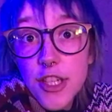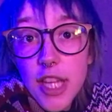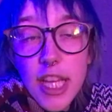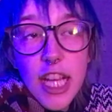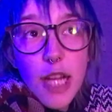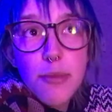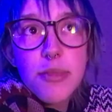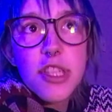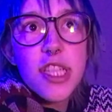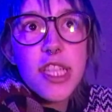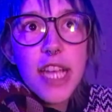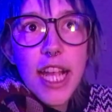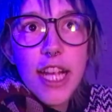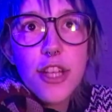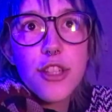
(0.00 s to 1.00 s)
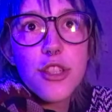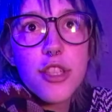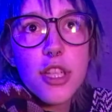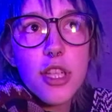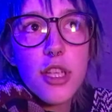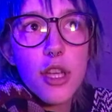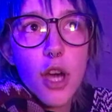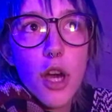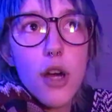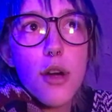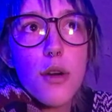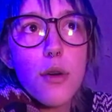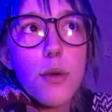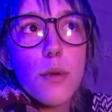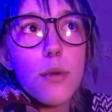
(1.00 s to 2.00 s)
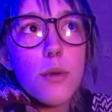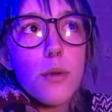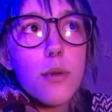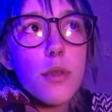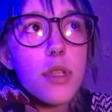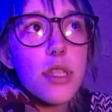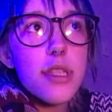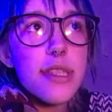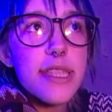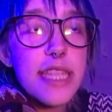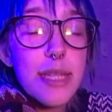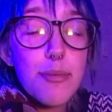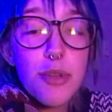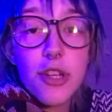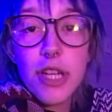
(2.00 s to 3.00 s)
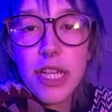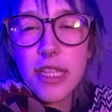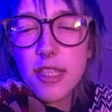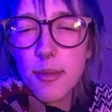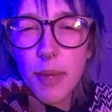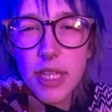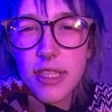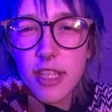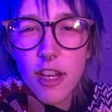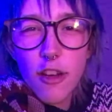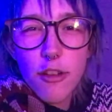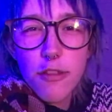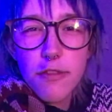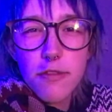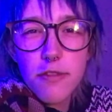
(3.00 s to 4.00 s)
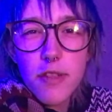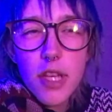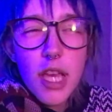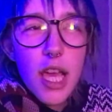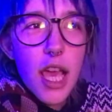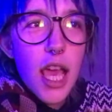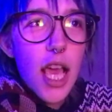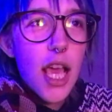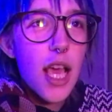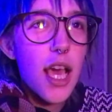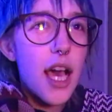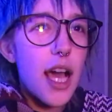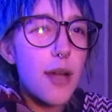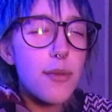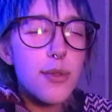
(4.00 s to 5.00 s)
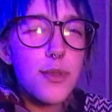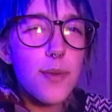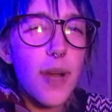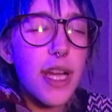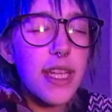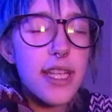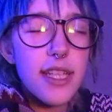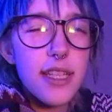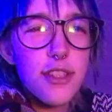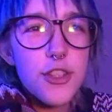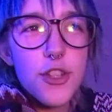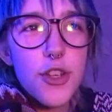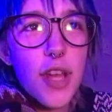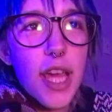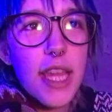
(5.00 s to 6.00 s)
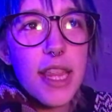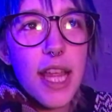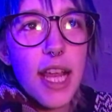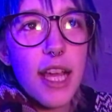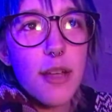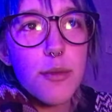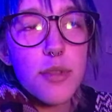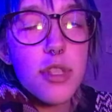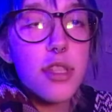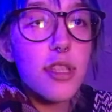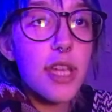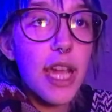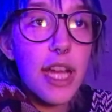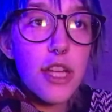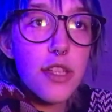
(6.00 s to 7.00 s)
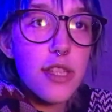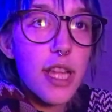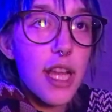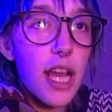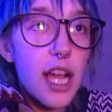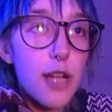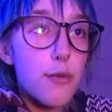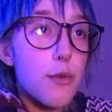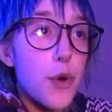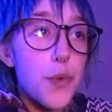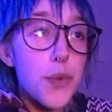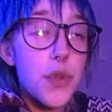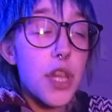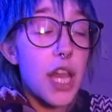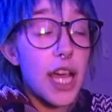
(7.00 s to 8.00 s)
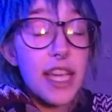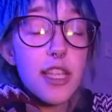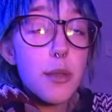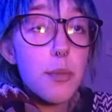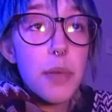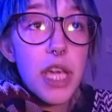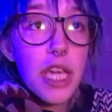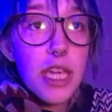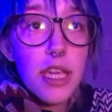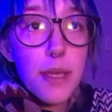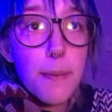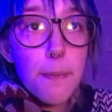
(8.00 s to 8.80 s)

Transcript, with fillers: Like, I'm scared to go deeper into myself. I was writing yesterday that I was scared that I won't like me.